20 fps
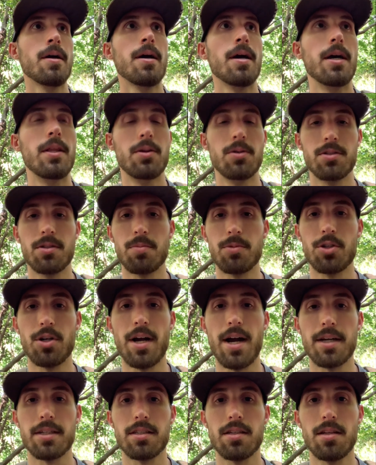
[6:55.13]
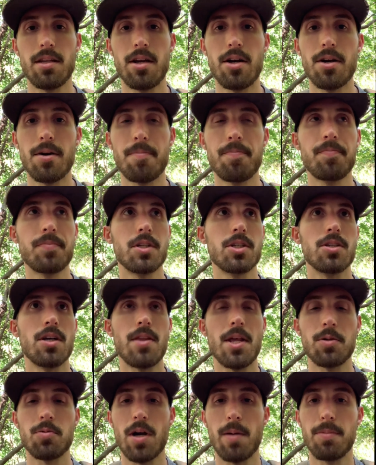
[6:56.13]
And there was some tracks in there. So
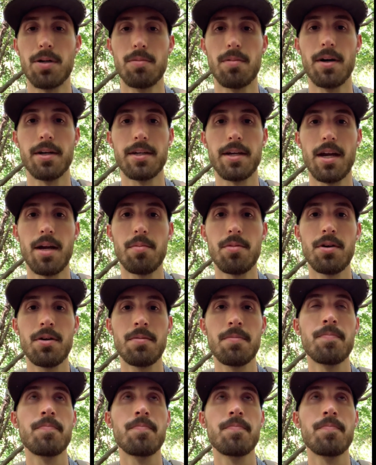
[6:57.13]
that's where I put my camera.